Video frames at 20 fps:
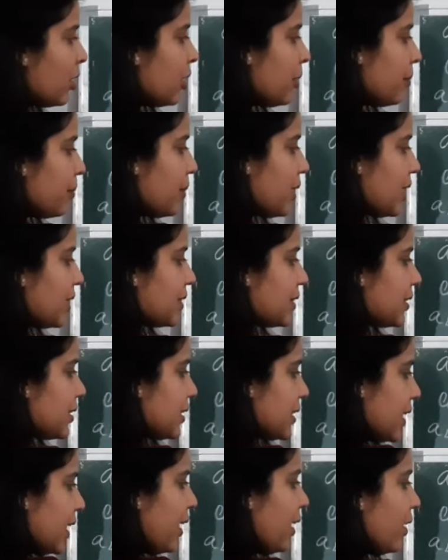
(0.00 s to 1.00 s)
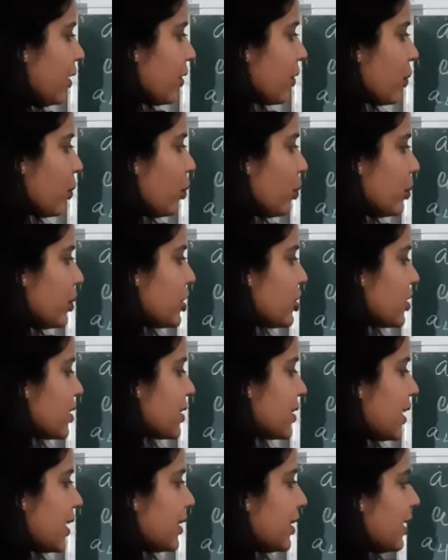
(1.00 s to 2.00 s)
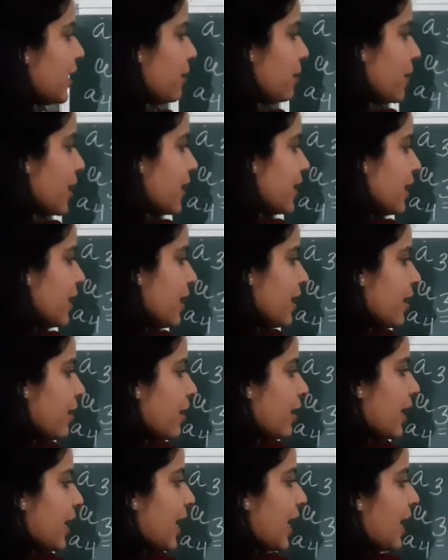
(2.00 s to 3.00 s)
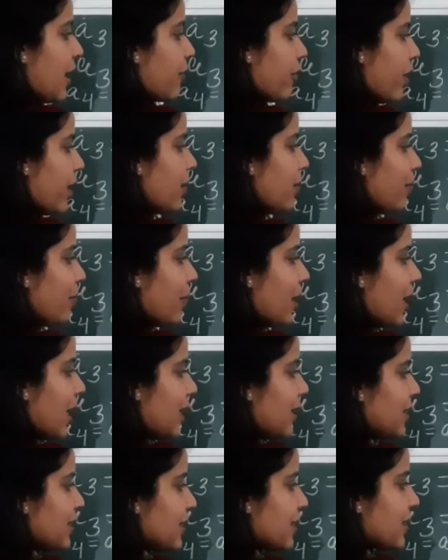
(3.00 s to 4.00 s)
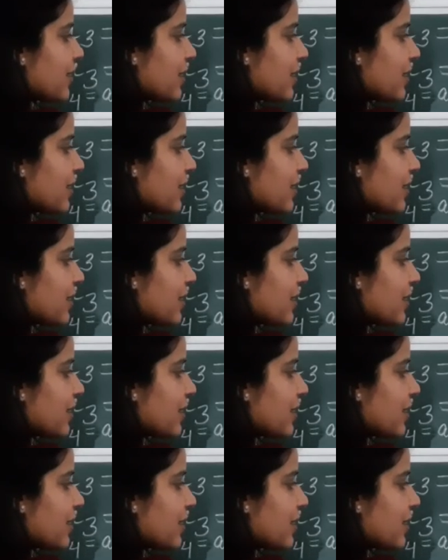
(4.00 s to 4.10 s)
plus D, which is nothing but A1 plus